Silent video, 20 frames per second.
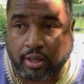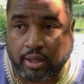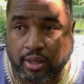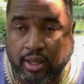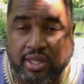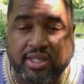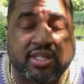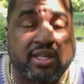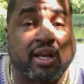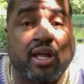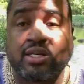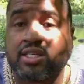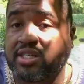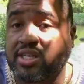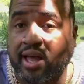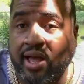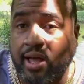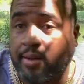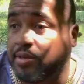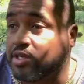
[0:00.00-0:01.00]
It's
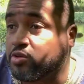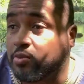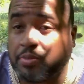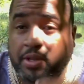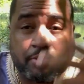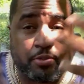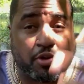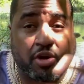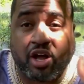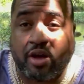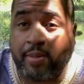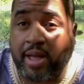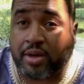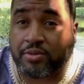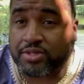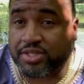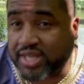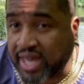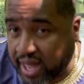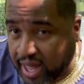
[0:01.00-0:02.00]
lunchtime. This is when people come
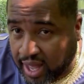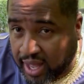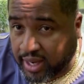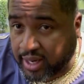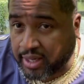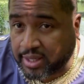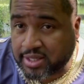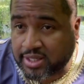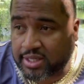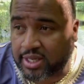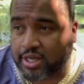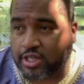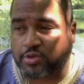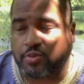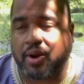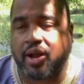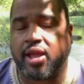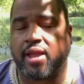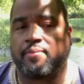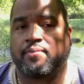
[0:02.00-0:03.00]
outside, in a sense,
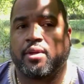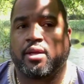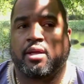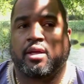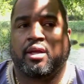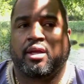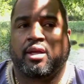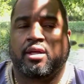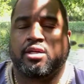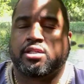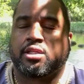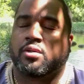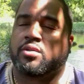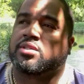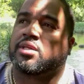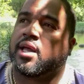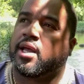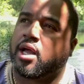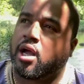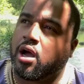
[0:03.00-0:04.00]
right? And so it's
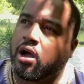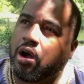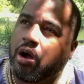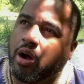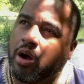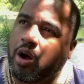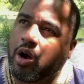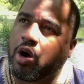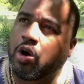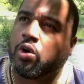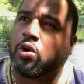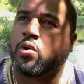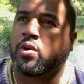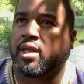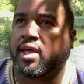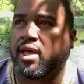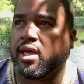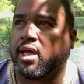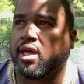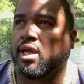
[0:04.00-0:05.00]
like,
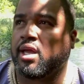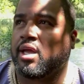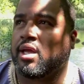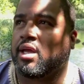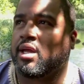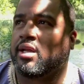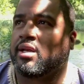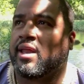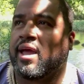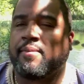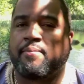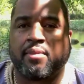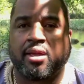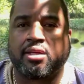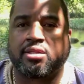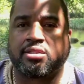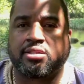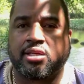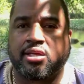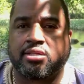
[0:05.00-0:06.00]
okay, that
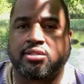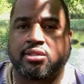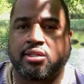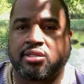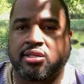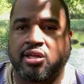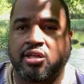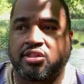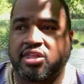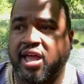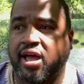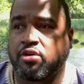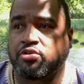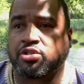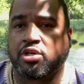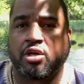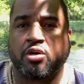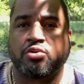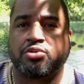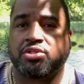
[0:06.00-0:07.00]
makes sense. The 10th house
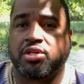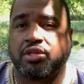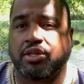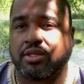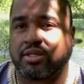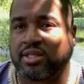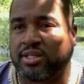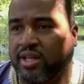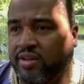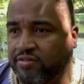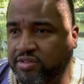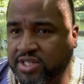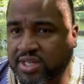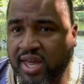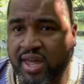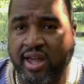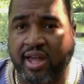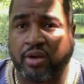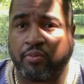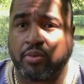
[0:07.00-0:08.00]
goes to the 10th
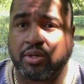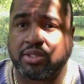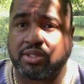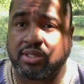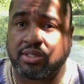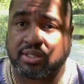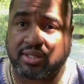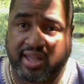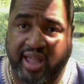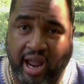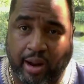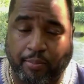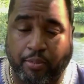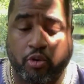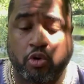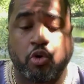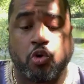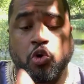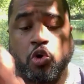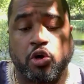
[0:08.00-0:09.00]
sign, which is
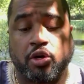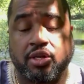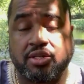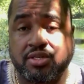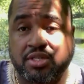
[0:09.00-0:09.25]
Capricorn and